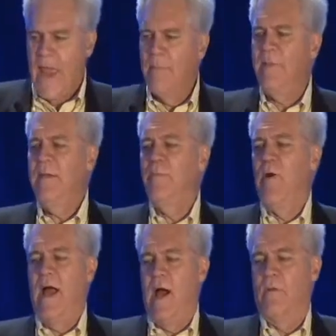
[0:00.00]
And be
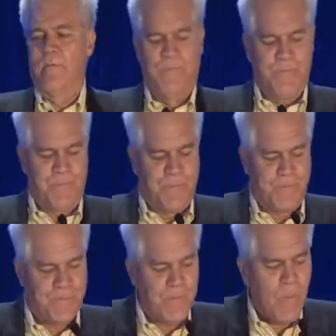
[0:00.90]
proud.
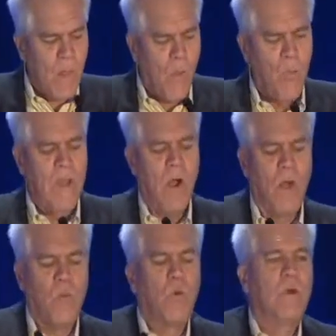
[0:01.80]
We
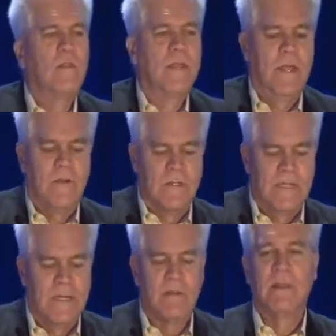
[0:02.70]
are world leaders
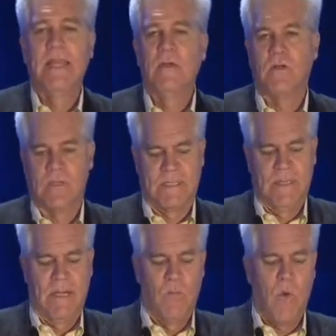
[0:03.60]
here, leaders
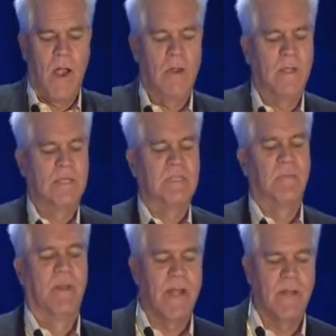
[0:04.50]
in wireless,
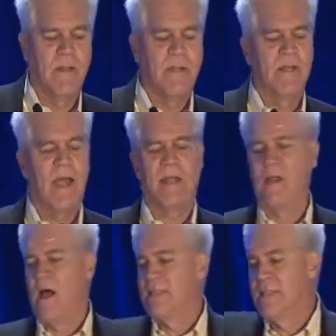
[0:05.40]
molecular
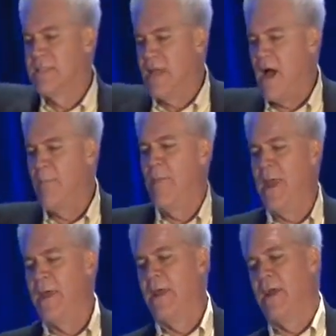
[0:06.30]
diagnostics,
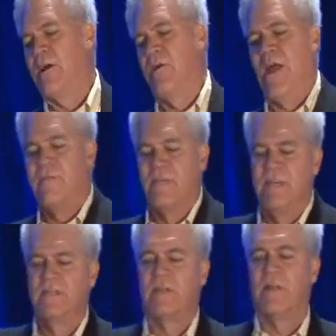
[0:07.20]
unmanned aircraft,
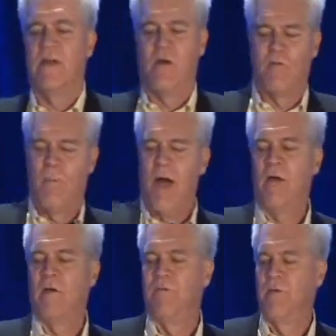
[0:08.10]
digital health,
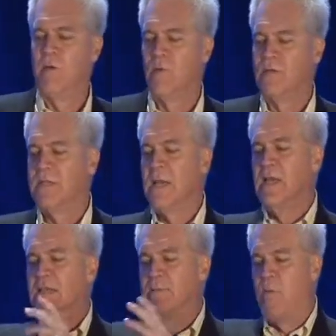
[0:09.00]
biofuels,
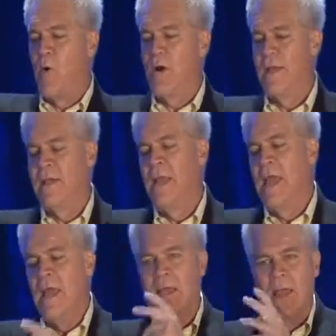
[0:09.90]
sporting
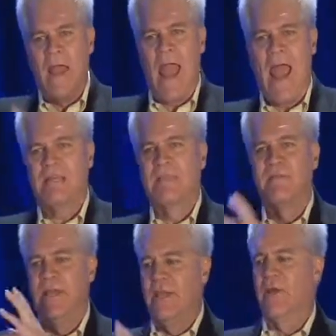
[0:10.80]

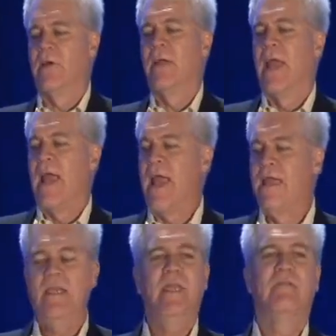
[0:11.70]
active gear,
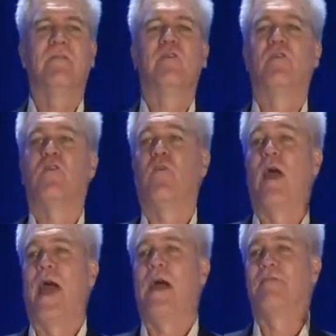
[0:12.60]
and even
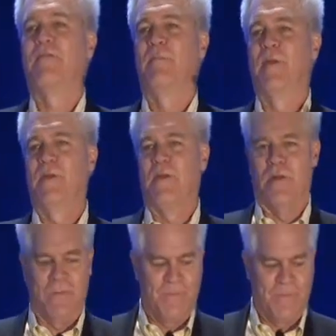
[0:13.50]
craft beer.